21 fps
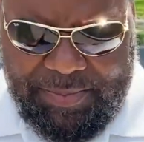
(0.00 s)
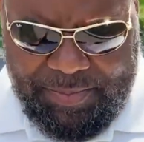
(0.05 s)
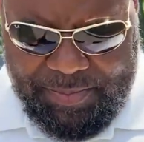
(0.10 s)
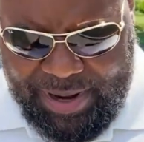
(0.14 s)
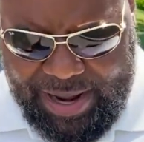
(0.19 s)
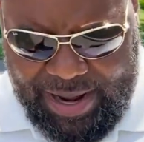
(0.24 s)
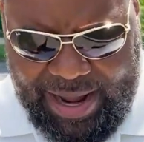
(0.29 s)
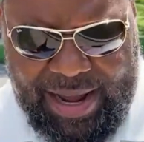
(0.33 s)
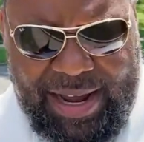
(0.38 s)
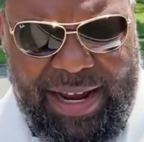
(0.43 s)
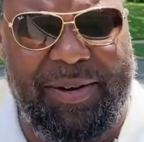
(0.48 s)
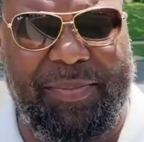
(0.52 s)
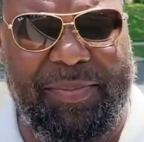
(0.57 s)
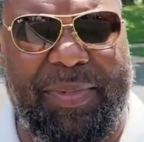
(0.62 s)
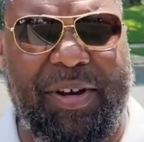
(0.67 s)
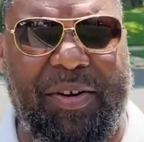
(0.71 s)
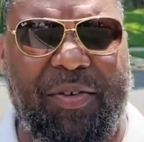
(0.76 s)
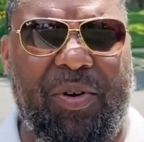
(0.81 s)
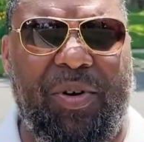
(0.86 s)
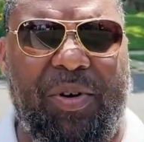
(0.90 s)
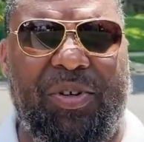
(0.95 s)
behind me
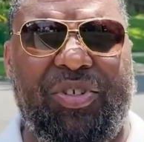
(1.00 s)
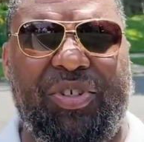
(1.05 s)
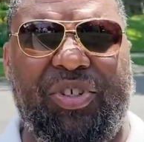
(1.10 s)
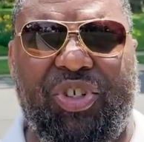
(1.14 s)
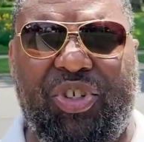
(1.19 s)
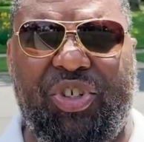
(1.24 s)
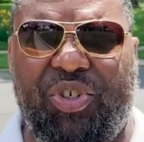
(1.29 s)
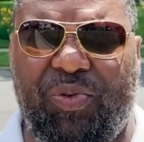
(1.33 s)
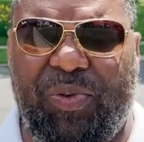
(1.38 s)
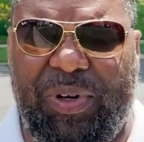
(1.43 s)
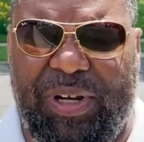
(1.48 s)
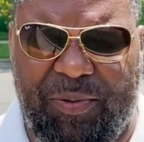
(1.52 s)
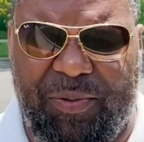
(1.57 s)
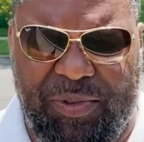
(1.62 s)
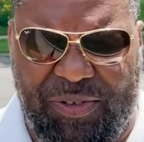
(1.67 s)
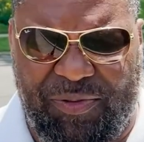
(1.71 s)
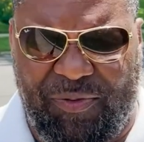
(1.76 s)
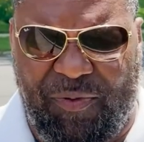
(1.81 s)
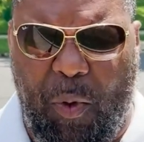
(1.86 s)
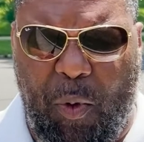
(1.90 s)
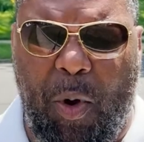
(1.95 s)
across the street was
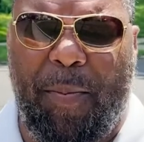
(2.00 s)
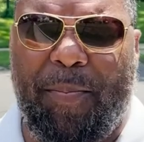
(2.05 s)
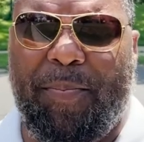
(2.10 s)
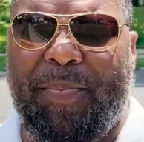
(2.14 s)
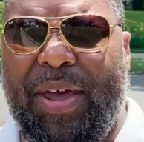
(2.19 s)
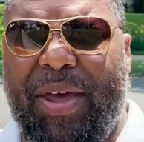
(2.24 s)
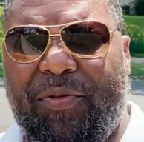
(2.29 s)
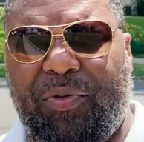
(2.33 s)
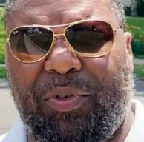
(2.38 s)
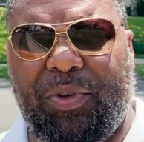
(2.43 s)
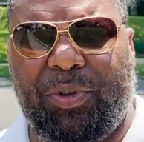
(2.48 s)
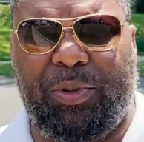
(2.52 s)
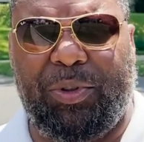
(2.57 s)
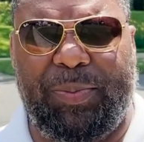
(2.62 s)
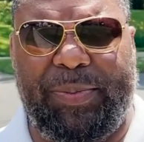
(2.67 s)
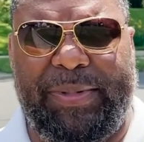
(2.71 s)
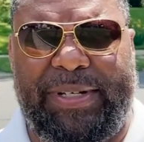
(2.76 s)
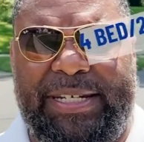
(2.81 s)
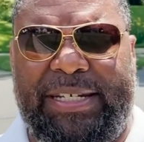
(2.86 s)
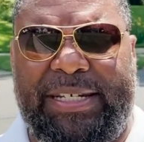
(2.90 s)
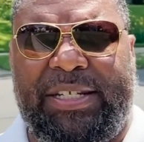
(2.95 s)
4-bedroom,
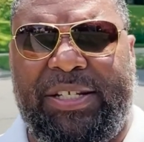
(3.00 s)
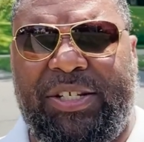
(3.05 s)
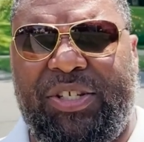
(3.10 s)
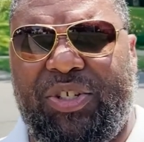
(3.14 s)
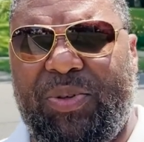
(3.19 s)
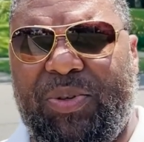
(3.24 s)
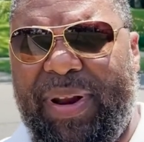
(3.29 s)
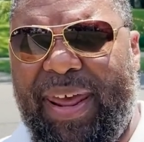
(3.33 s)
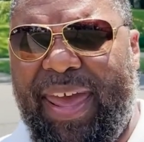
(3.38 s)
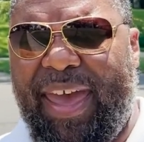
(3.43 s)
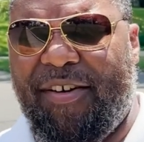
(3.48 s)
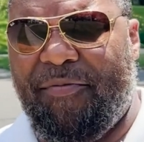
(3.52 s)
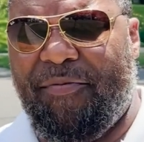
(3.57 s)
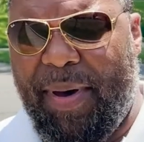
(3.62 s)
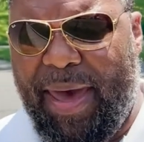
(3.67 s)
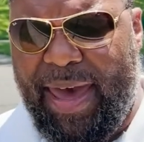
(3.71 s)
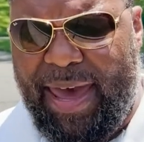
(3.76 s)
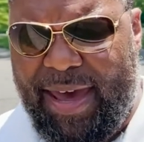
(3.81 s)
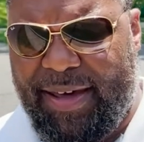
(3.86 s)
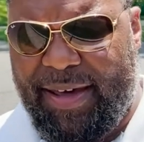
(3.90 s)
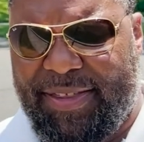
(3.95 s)
2.5
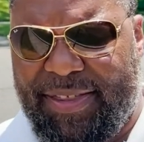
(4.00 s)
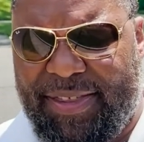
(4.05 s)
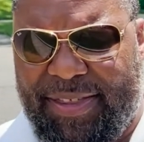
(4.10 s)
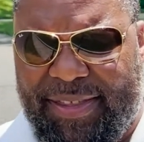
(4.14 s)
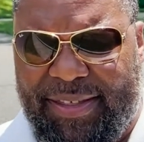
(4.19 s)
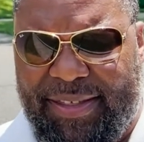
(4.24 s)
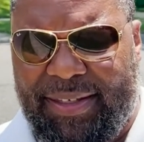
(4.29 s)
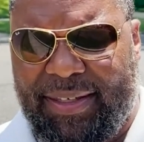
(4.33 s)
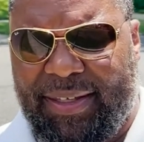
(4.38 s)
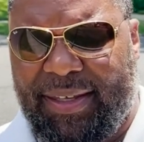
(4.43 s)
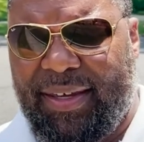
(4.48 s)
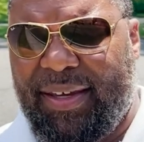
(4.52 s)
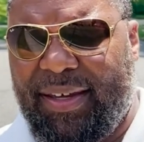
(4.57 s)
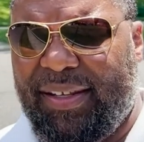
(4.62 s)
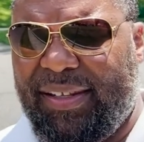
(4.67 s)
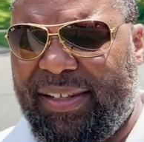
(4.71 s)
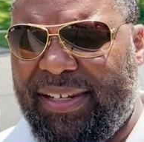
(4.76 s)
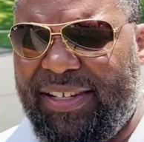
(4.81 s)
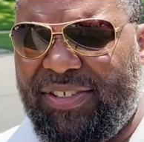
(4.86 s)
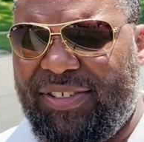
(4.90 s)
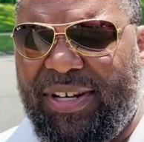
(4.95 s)
bath,
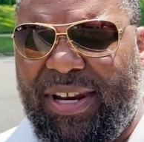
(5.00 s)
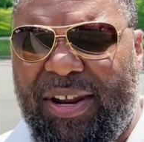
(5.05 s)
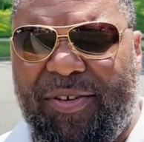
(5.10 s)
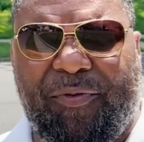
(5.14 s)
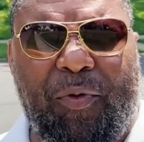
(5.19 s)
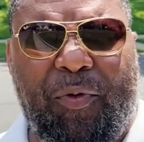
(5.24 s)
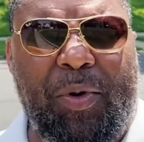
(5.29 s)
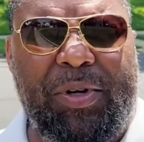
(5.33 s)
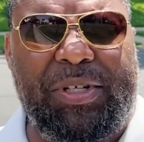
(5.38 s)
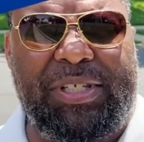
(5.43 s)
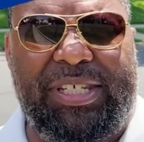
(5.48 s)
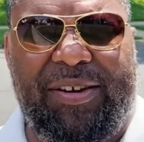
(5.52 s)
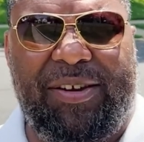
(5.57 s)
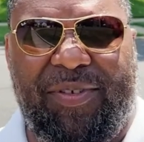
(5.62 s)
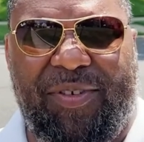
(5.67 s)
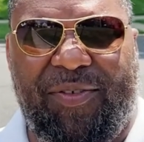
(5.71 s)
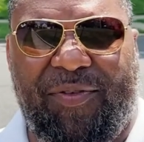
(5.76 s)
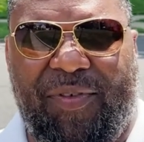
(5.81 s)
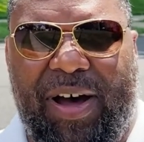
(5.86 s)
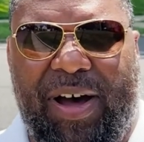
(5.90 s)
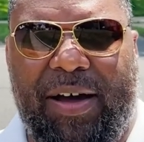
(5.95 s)
listed at
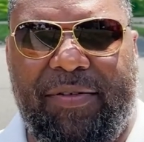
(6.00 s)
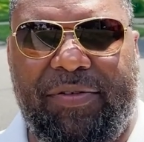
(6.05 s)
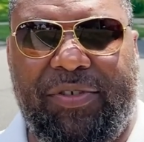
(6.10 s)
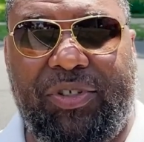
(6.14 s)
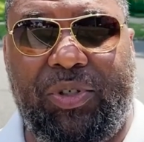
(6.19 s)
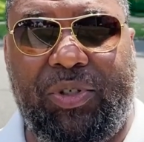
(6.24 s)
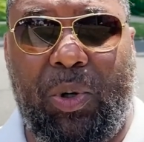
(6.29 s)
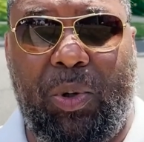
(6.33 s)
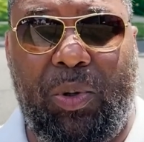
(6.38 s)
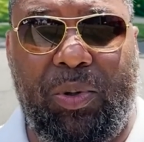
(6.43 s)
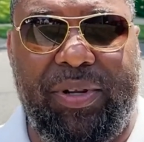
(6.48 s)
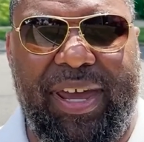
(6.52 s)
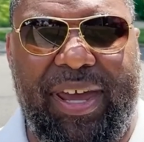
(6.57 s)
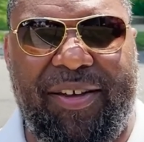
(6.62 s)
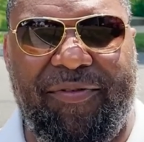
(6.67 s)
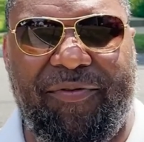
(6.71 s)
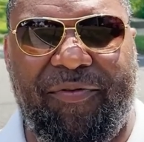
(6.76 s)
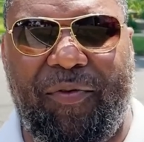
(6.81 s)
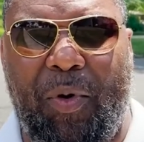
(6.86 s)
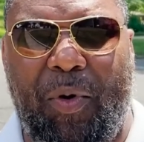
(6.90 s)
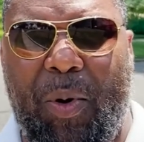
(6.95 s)
$475, sold at
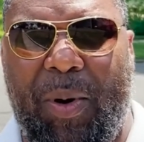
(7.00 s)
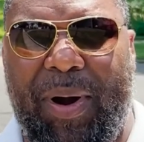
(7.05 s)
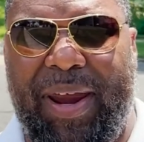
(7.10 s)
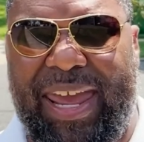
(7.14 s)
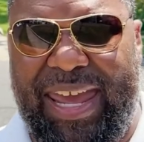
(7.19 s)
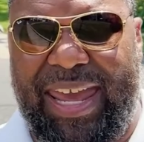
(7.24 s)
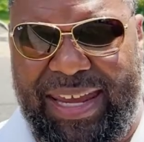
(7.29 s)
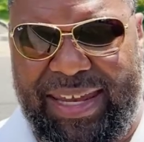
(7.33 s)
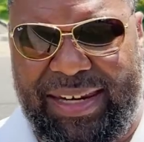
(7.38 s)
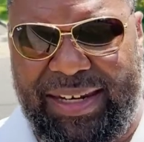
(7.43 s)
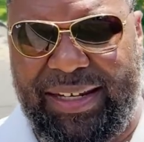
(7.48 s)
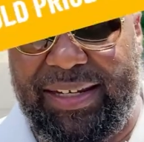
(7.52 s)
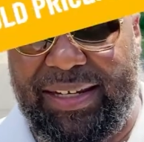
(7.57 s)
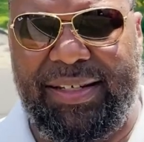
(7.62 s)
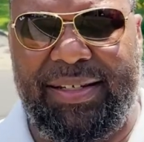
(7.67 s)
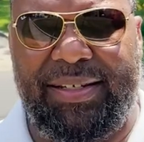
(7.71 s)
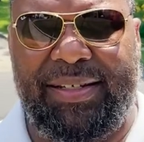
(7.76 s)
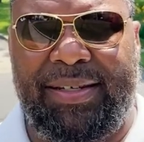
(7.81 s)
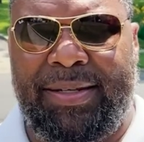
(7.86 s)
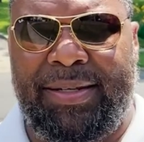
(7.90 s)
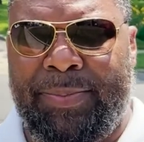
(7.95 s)
$480.
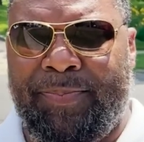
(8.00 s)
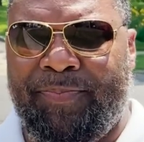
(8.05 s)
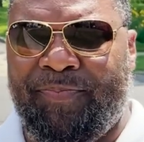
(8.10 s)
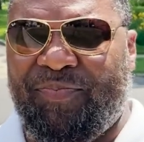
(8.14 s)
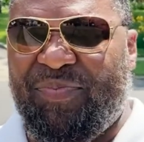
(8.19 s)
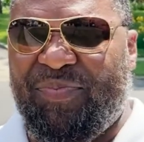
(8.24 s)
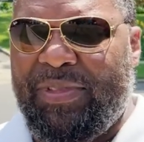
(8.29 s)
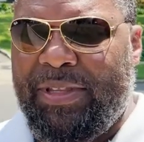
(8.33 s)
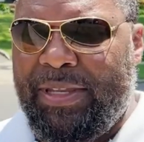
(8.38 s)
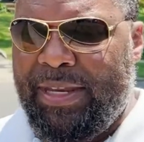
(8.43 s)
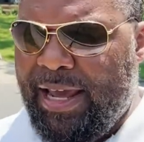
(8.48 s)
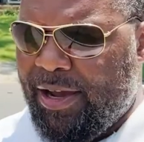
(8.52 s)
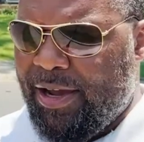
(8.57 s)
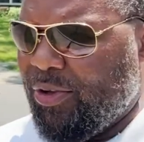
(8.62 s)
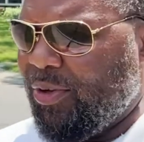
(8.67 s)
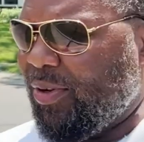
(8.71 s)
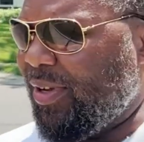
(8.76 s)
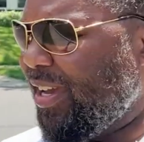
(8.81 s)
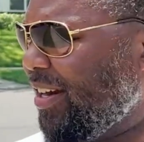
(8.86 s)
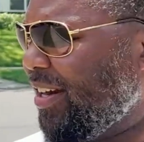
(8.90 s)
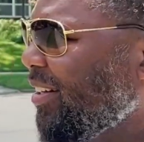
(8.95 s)
Now you
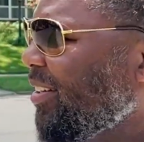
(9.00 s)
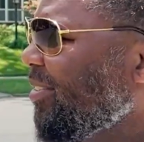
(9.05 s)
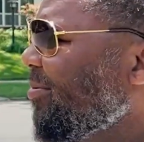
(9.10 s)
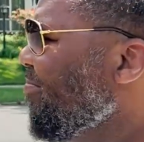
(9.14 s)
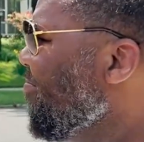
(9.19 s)
get a